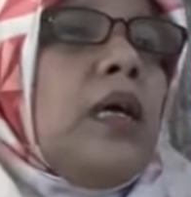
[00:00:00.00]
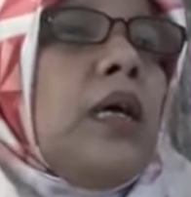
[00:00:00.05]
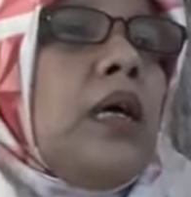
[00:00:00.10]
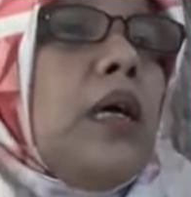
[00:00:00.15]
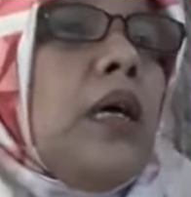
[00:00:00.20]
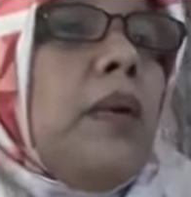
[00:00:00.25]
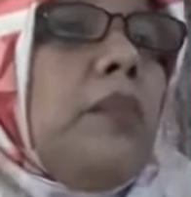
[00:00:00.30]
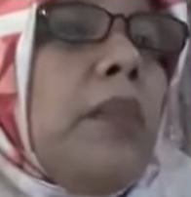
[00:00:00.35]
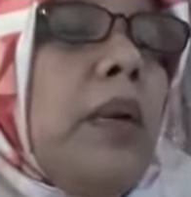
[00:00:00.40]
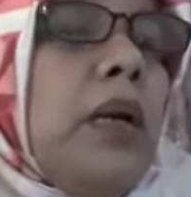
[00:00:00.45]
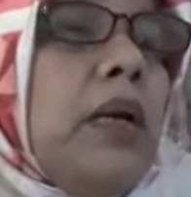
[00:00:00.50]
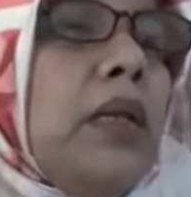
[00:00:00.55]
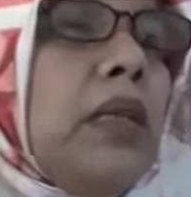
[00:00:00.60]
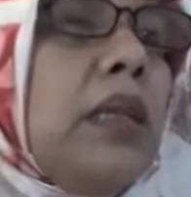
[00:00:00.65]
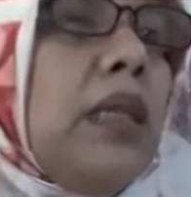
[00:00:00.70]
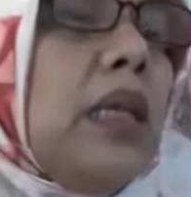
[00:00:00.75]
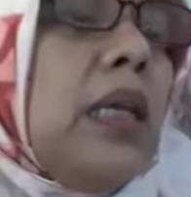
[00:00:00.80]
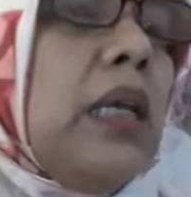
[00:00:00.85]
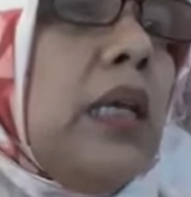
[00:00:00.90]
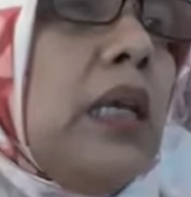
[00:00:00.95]
among
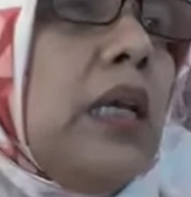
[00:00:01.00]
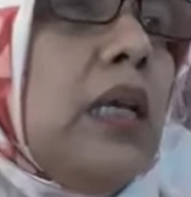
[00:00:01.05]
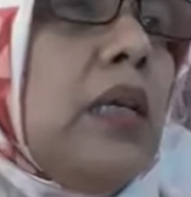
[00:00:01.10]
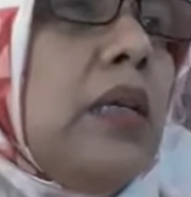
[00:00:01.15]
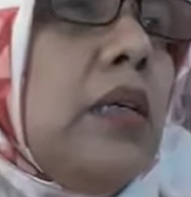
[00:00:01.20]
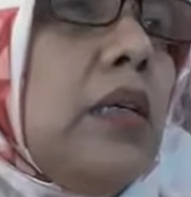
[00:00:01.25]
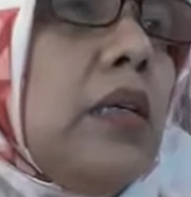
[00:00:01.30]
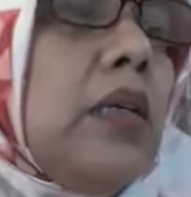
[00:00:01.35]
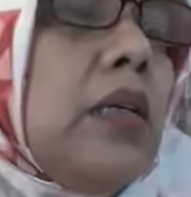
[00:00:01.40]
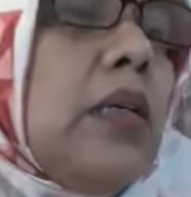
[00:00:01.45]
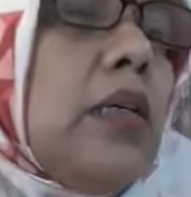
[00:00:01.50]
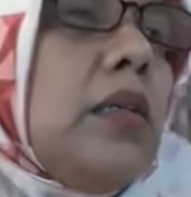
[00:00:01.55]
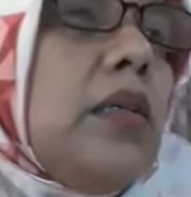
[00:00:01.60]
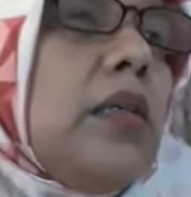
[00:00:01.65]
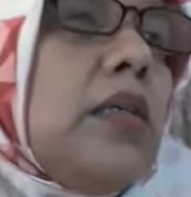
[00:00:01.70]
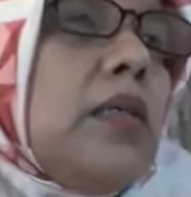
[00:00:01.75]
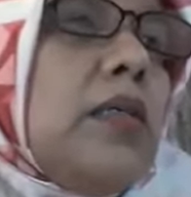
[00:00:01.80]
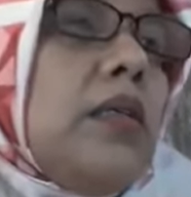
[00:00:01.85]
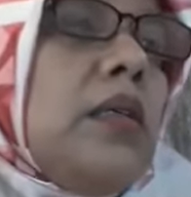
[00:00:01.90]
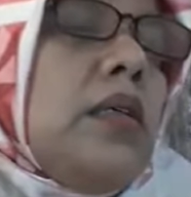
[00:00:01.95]
the
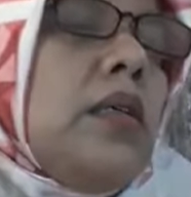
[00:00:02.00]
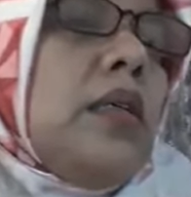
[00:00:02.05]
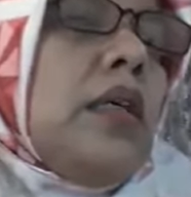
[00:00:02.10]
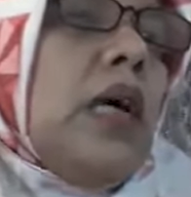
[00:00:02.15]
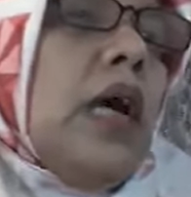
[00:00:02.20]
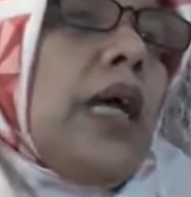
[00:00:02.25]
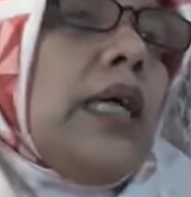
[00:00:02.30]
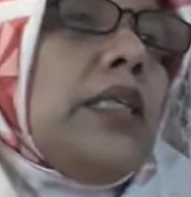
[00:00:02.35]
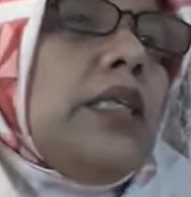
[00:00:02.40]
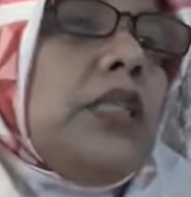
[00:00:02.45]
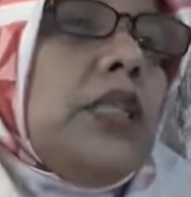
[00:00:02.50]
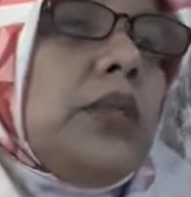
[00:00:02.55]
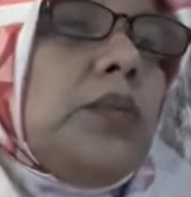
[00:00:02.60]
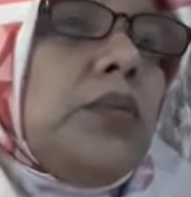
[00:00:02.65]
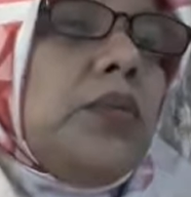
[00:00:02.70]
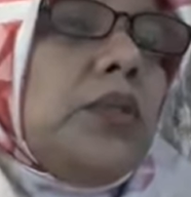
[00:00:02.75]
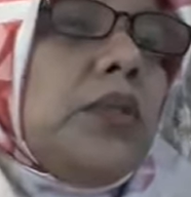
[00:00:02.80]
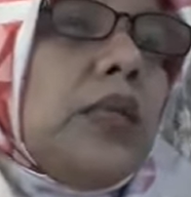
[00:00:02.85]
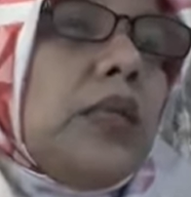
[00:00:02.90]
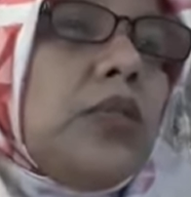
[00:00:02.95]

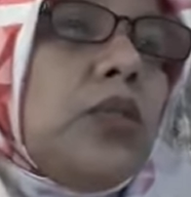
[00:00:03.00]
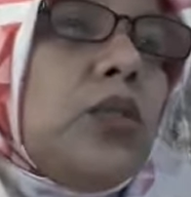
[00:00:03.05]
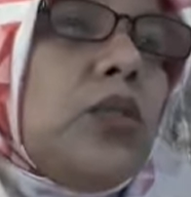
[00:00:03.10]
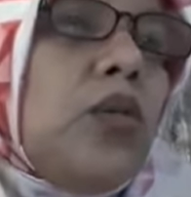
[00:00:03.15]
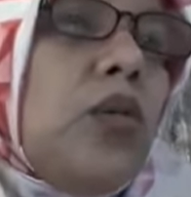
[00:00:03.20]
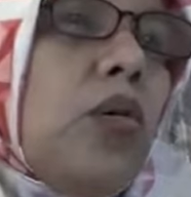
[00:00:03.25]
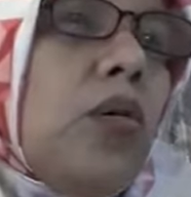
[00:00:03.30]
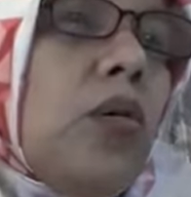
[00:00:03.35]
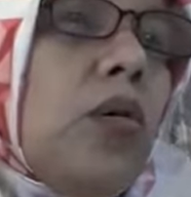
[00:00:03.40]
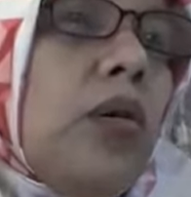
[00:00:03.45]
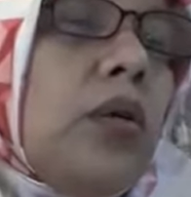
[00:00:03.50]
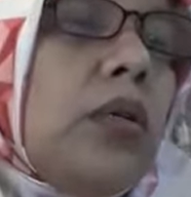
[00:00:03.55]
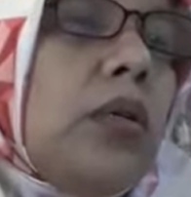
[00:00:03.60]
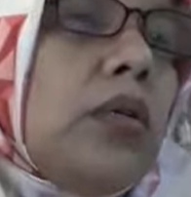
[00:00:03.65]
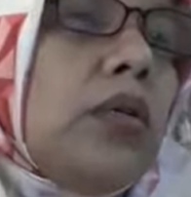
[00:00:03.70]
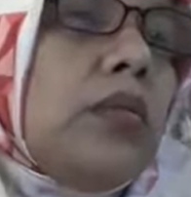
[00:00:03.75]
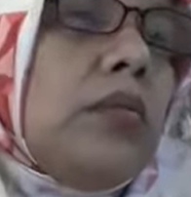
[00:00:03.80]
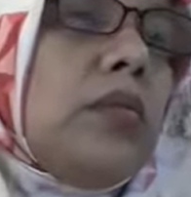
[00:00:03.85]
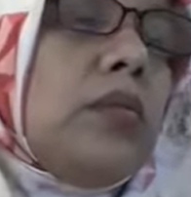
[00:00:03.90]
items that scored